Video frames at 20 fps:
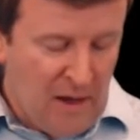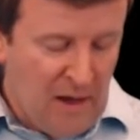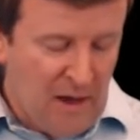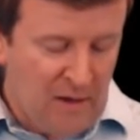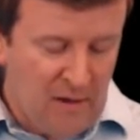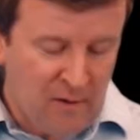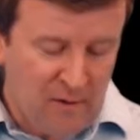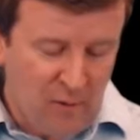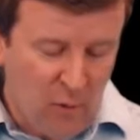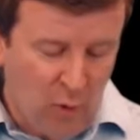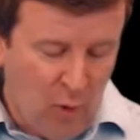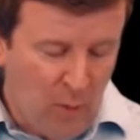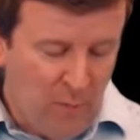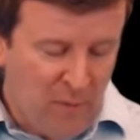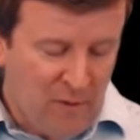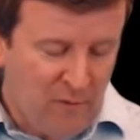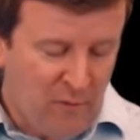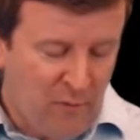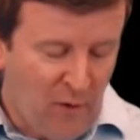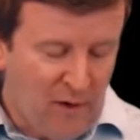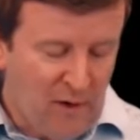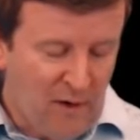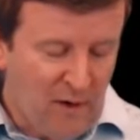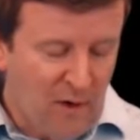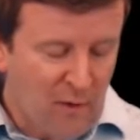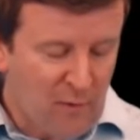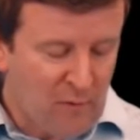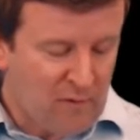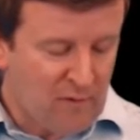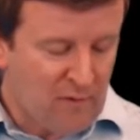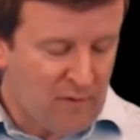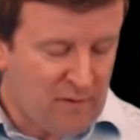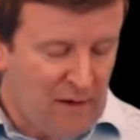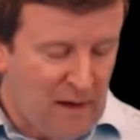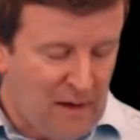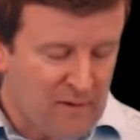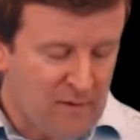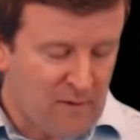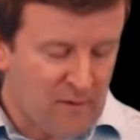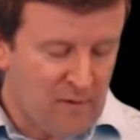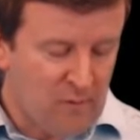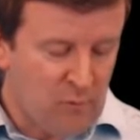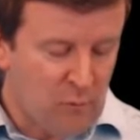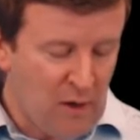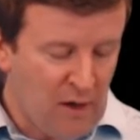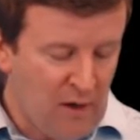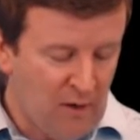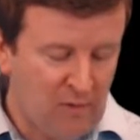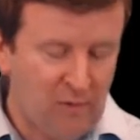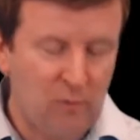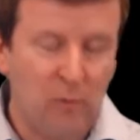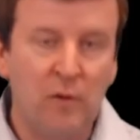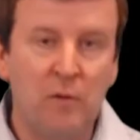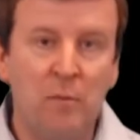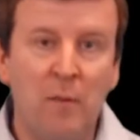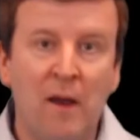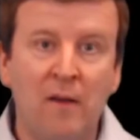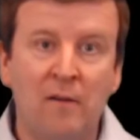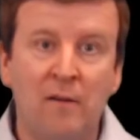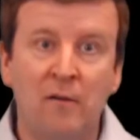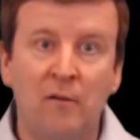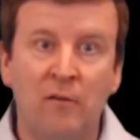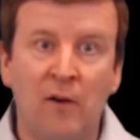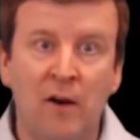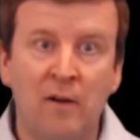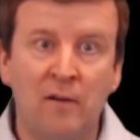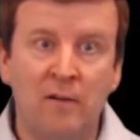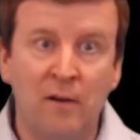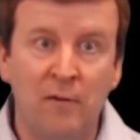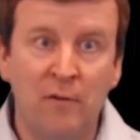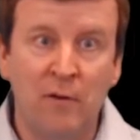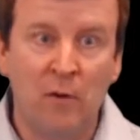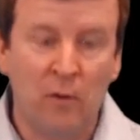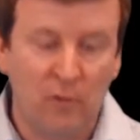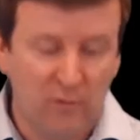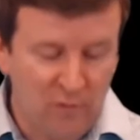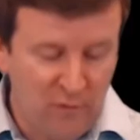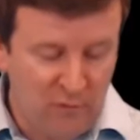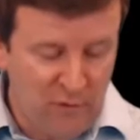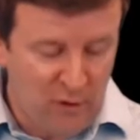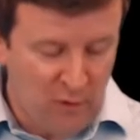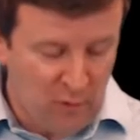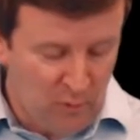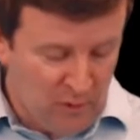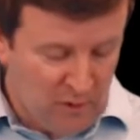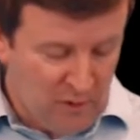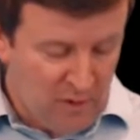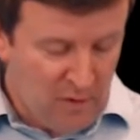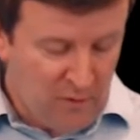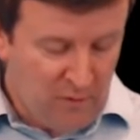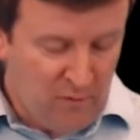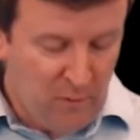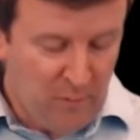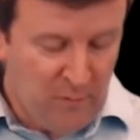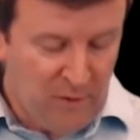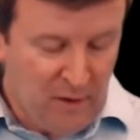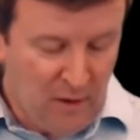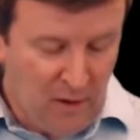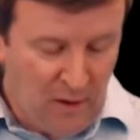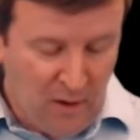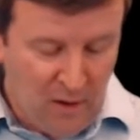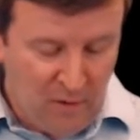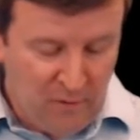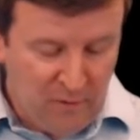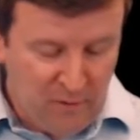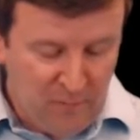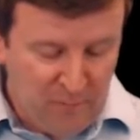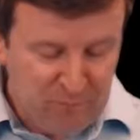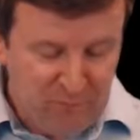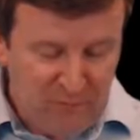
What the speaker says: and it orbits very close to Saturn in its rings, which makes it very difficult to view from the Earth.